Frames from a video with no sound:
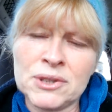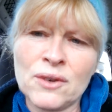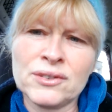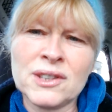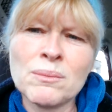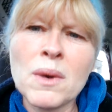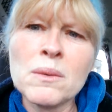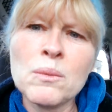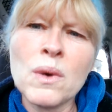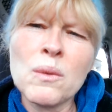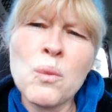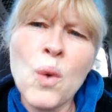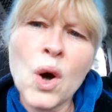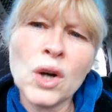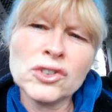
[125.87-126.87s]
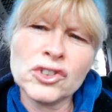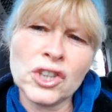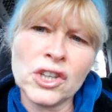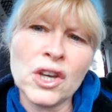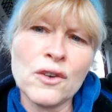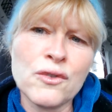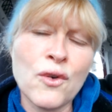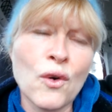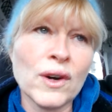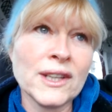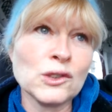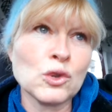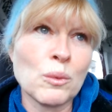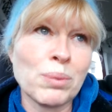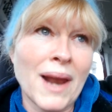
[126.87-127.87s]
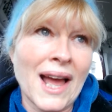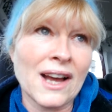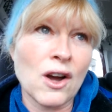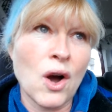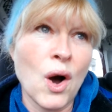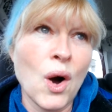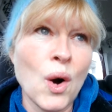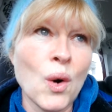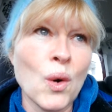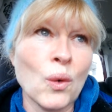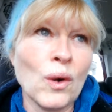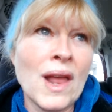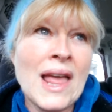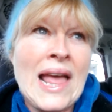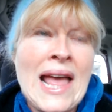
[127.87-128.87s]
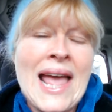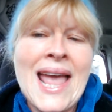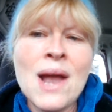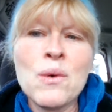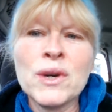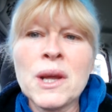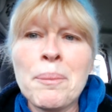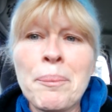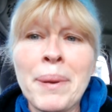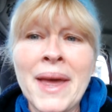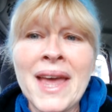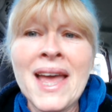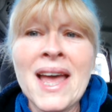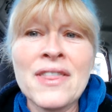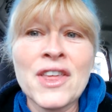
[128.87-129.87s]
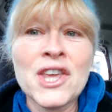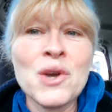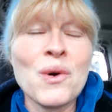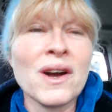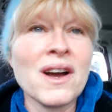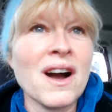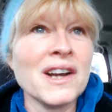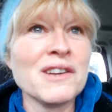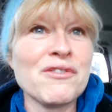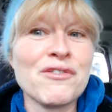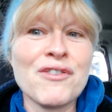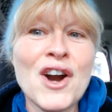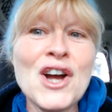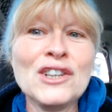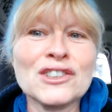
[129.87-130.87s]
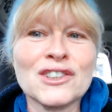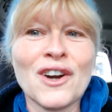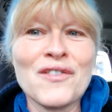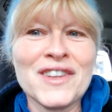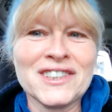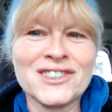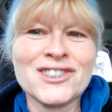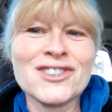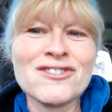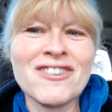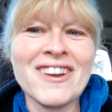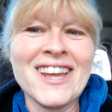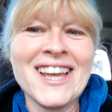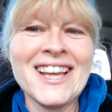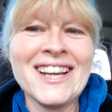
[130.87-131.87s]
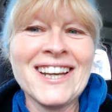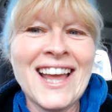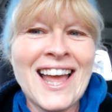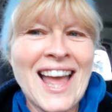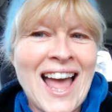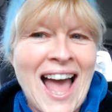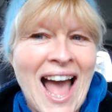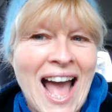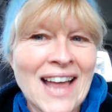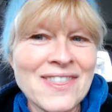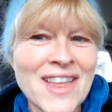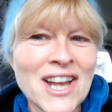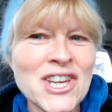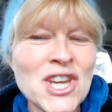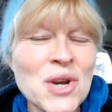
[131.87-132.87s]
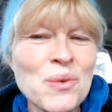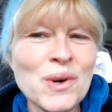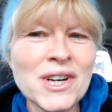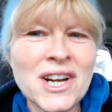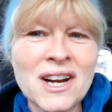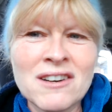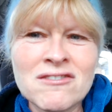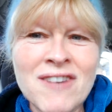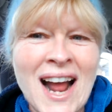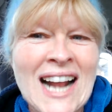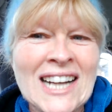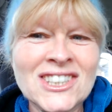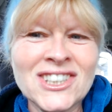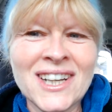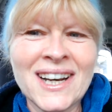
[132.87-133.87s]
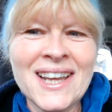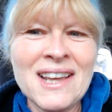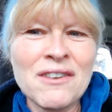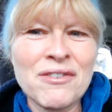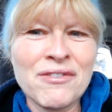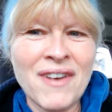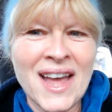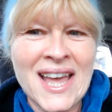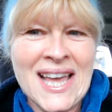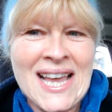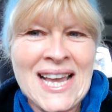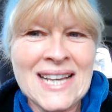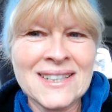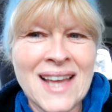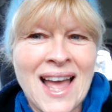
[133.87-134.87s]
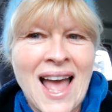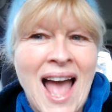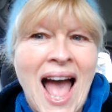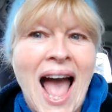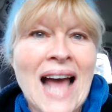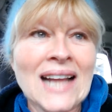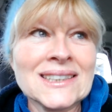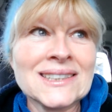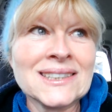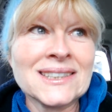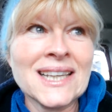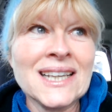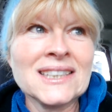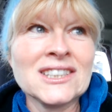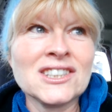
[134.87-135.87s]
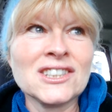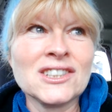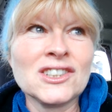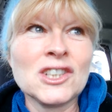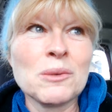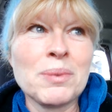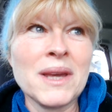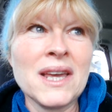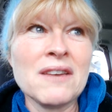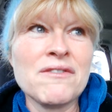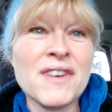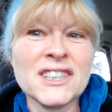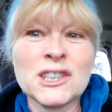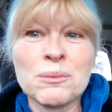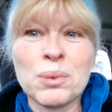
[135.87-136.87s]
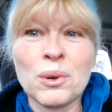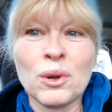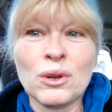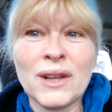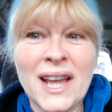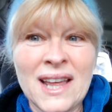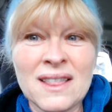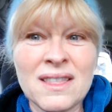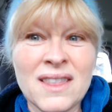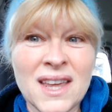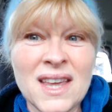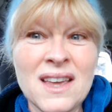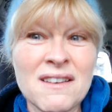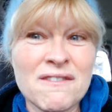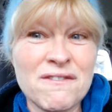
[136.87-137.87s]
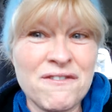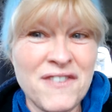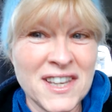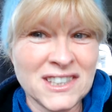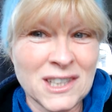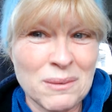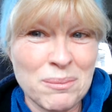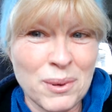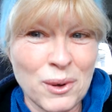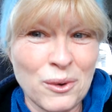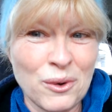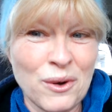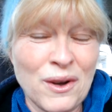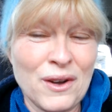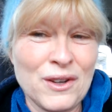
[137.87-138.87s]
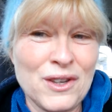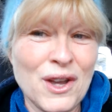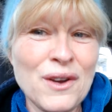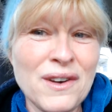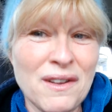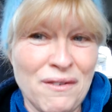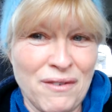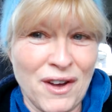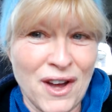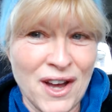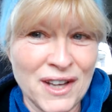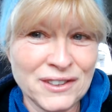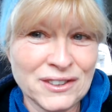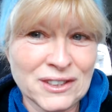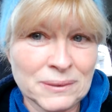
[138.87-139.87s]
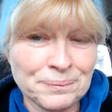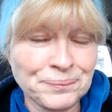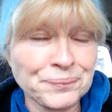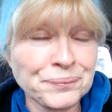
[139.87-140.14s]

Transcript: So if someone were watching you fall into a black hole, it would appear that you were kind of frozen on this screen, and then you would gradually fade and cease to be visible in the visible universe.